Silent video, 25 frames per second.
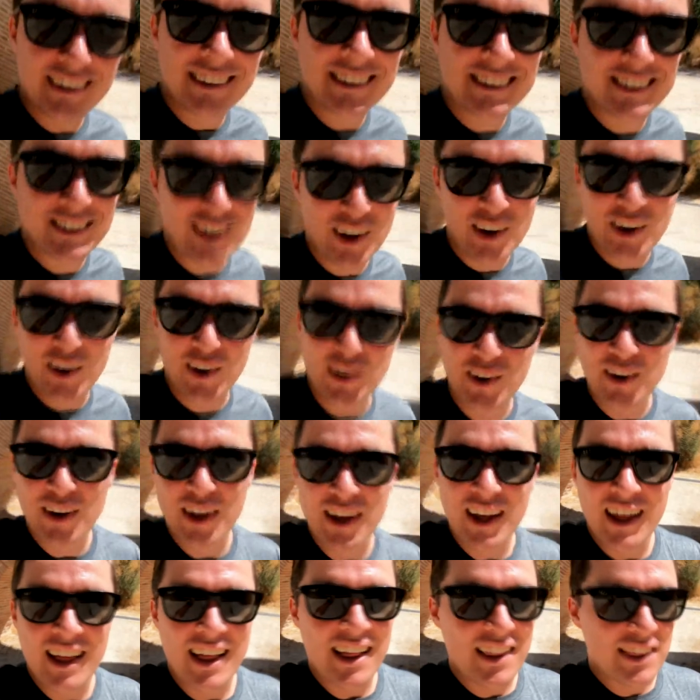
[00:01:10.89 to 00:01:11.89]
So
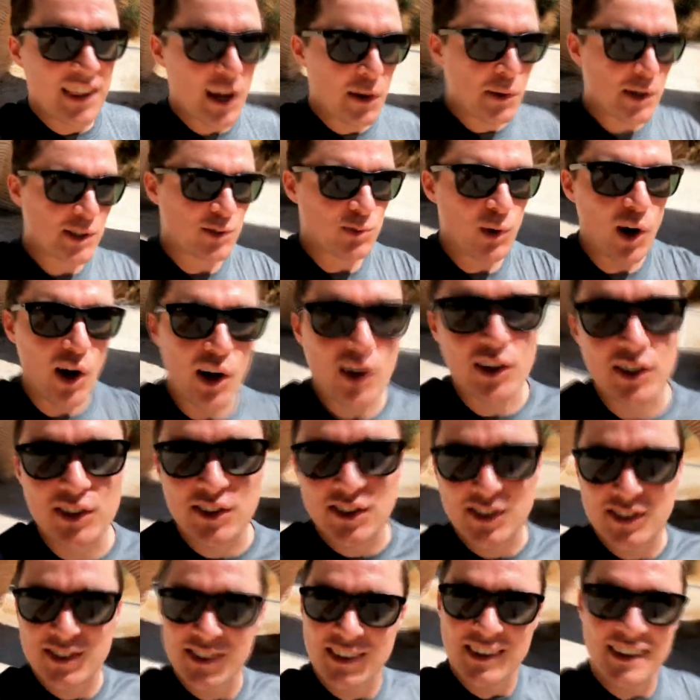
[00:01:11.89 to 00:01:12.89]
there was
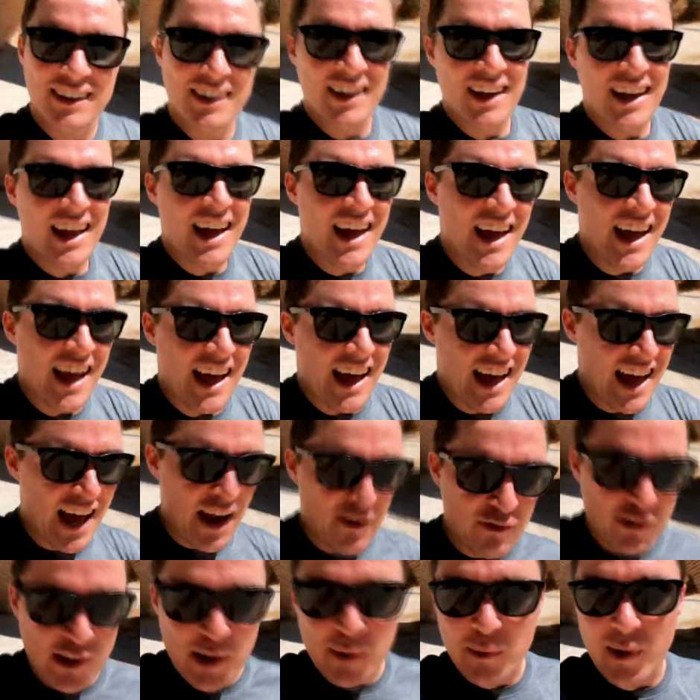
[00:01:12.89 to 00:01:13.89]
rocks
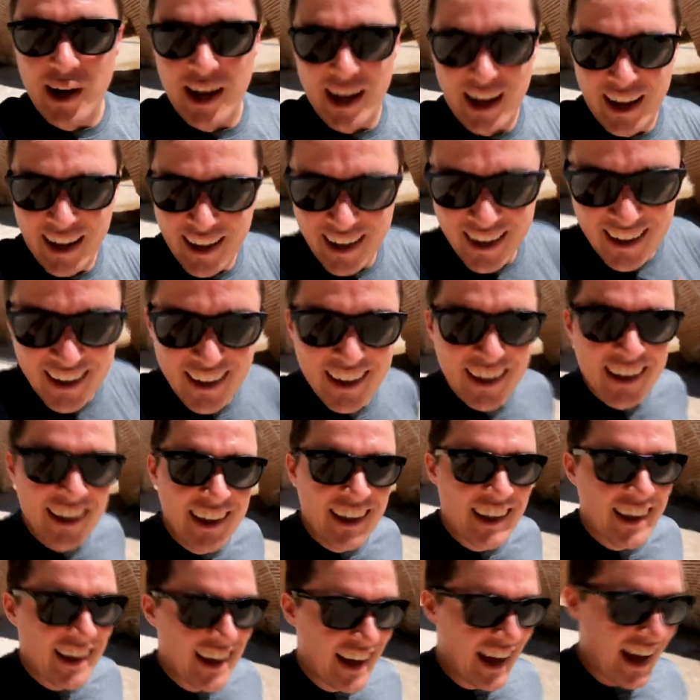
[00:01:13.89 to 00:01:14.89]
everywhere
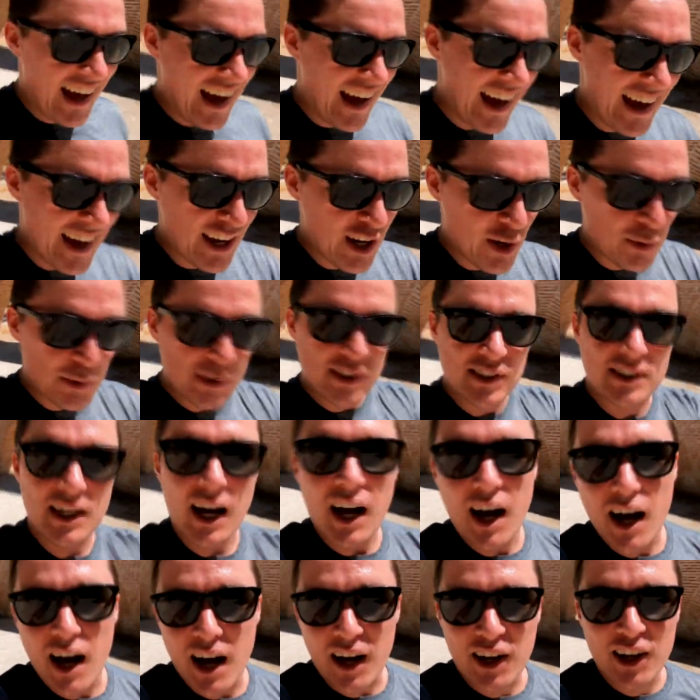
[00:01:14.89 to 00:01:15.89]
and it was
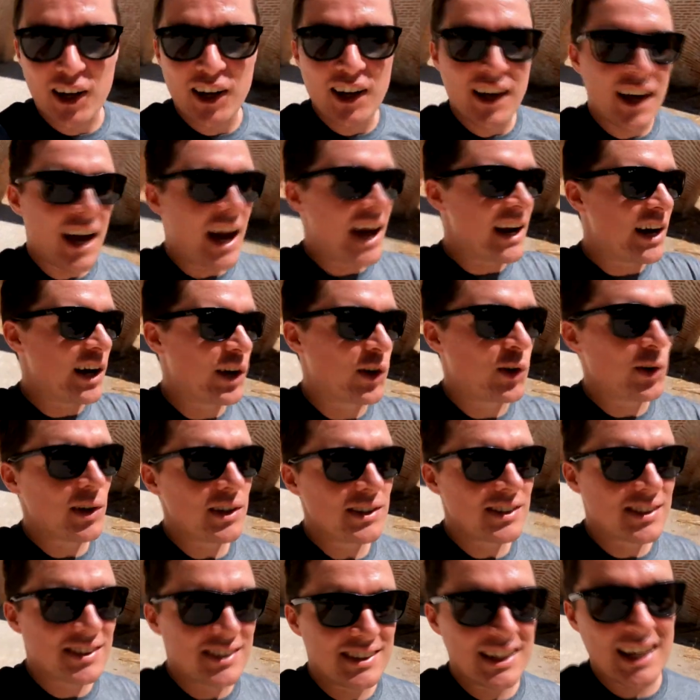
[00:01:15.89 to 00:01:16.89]
dark and I
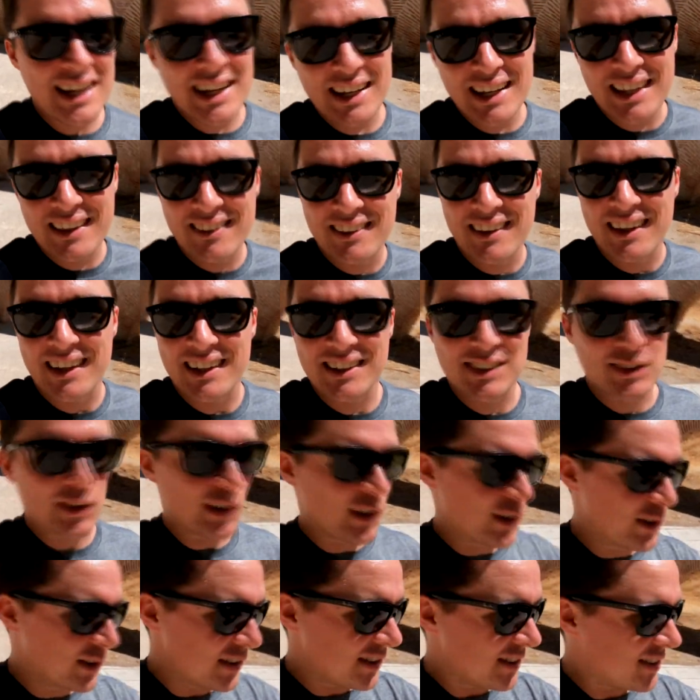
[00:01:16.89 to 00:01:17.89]
couldn't see anything. So
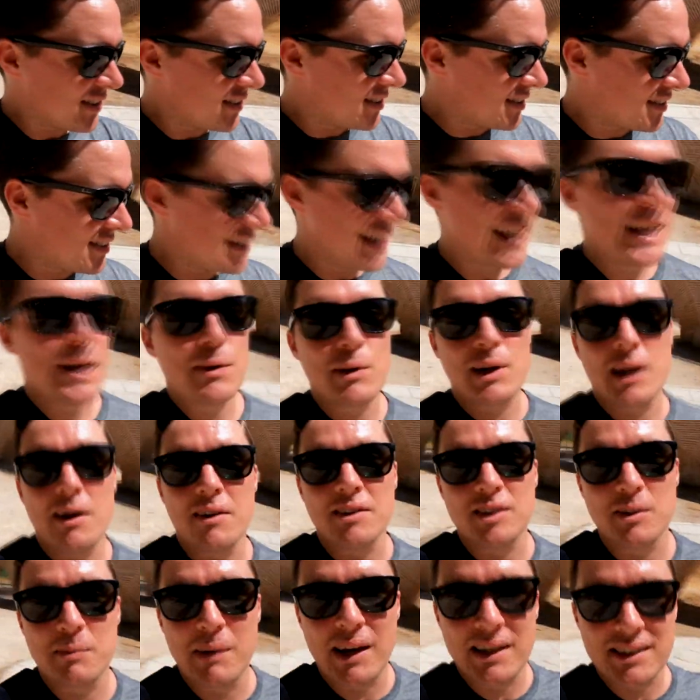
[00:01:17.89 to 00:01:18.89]
I couldn't see when I
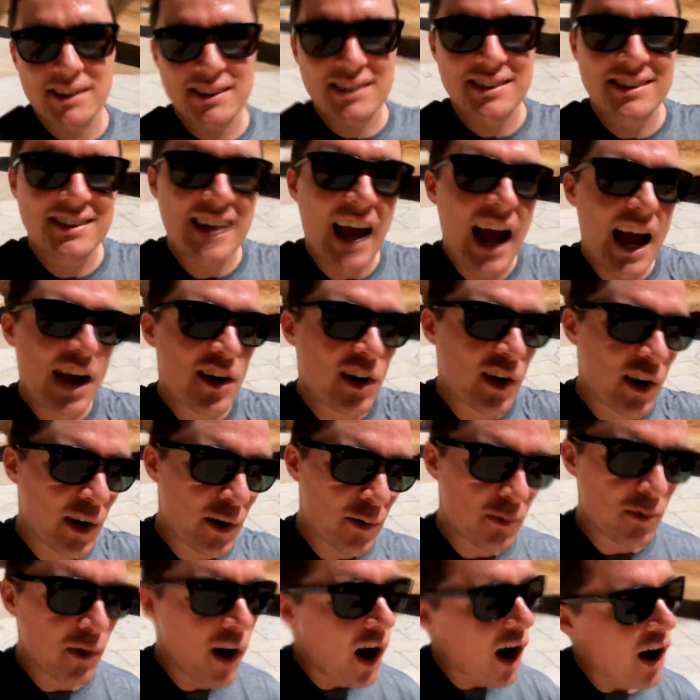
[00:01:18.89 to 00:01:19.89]
was about to stand on
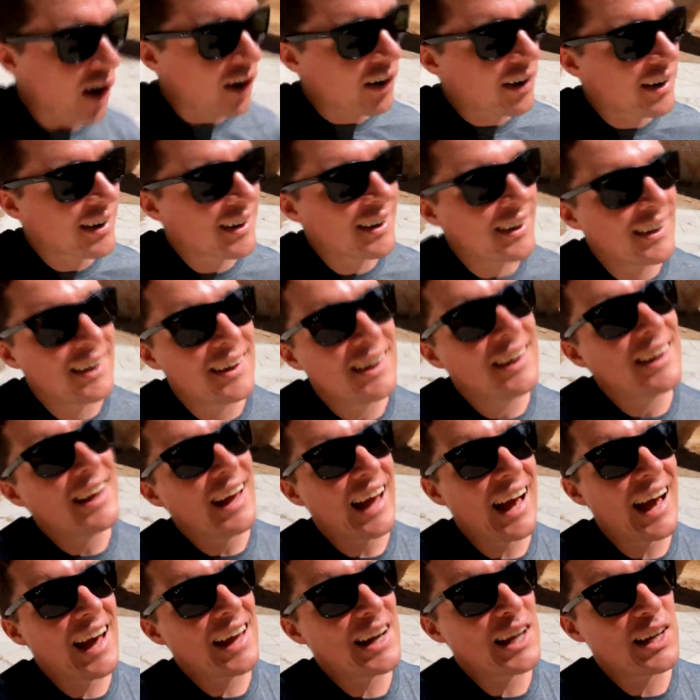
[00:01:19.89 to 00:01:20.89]
a rock
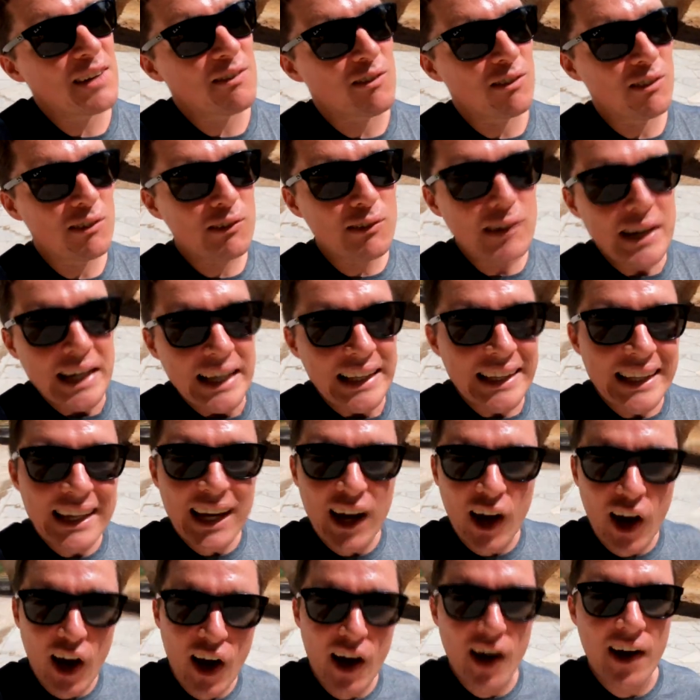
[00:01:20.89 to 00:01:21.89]
and it really
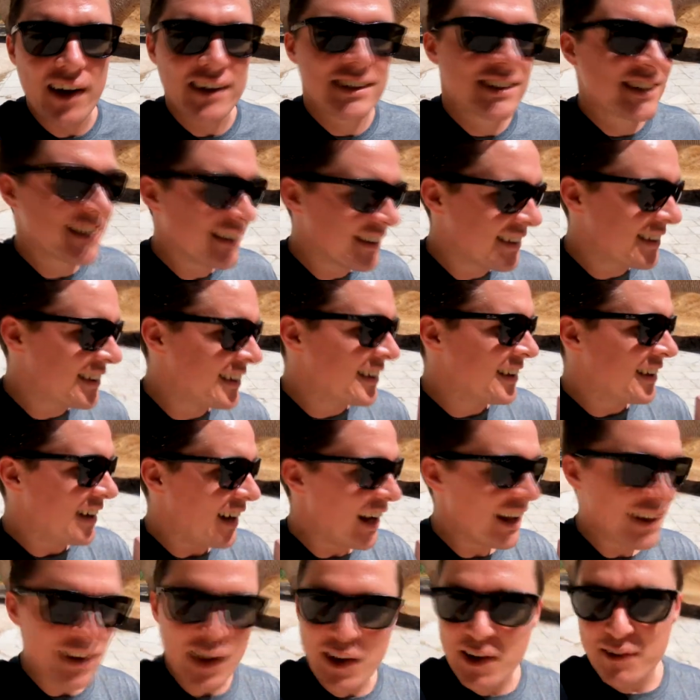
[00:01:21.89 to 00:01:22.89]
hurt
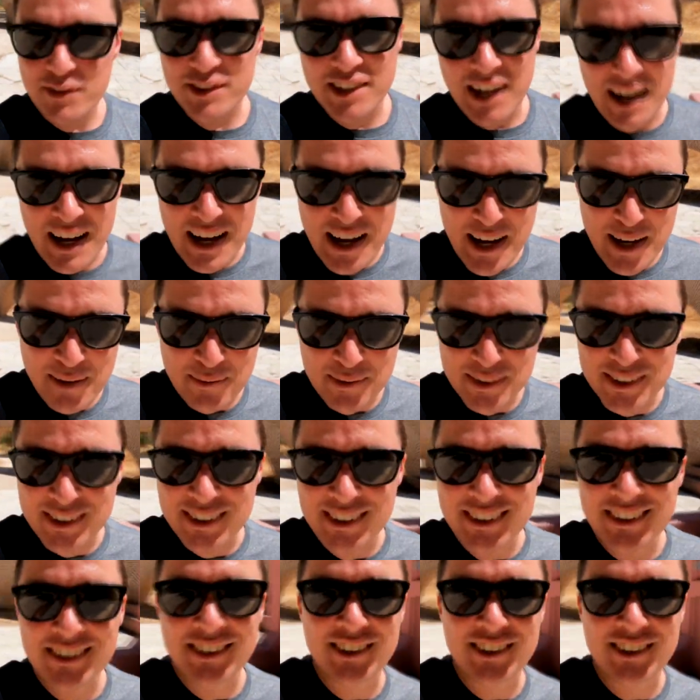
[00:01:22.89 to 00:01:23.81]
a lot of times.